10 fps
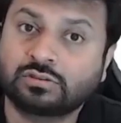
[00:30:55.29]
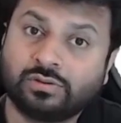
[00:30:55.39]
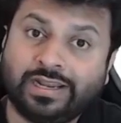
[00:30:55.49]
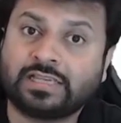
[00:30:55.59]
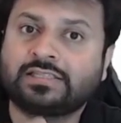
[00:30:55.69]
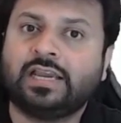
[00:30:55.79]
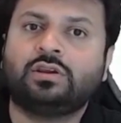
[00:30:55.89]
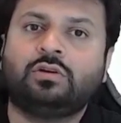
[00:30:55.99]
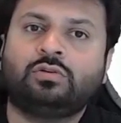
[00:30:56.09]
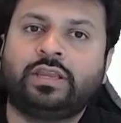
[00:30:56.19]
So next year
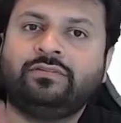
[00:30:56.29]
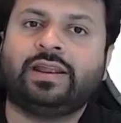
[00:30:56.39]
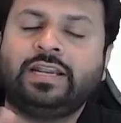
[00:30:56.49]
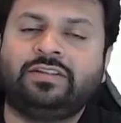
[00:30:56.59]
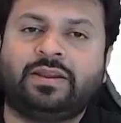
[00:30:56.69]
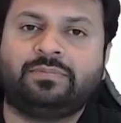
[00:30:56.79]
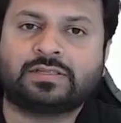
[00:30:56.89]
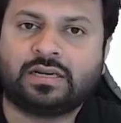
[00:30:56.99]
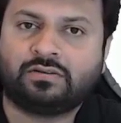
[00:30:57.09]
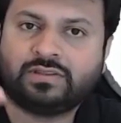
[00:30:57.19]
you have to give
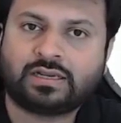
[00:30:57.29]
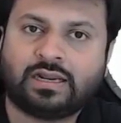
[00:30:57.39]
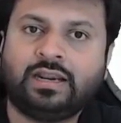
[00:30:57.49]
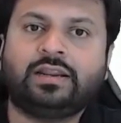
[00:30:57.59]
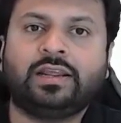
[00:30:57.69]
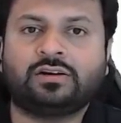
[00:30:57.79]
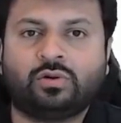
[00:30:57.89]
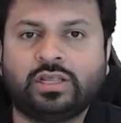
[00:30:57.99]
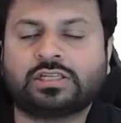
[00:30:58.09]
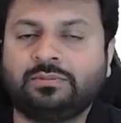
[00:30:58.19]
95% of the current year
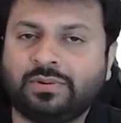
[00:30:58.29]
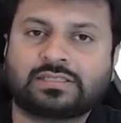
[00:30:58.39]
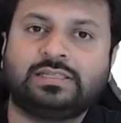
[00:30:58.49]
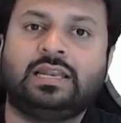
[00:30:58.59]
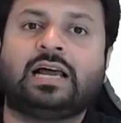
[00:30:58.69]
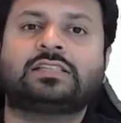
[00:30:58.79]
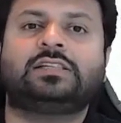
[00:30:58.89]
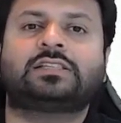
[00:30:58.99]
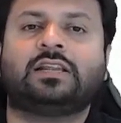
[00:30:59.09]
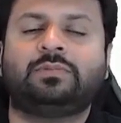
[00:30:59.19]
donation plus last
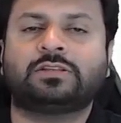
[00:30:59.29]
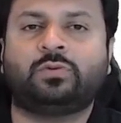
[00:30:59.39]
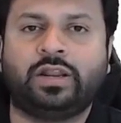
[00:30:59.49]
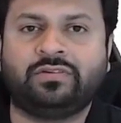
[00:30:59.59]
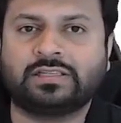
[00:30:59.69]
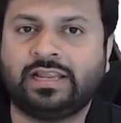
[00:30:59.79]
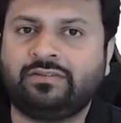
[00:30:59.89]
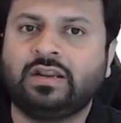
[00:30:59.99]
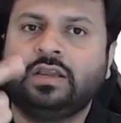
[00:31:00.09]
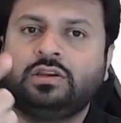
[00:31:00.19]
year surplus, whatever is
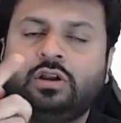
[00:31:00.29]
left, you have to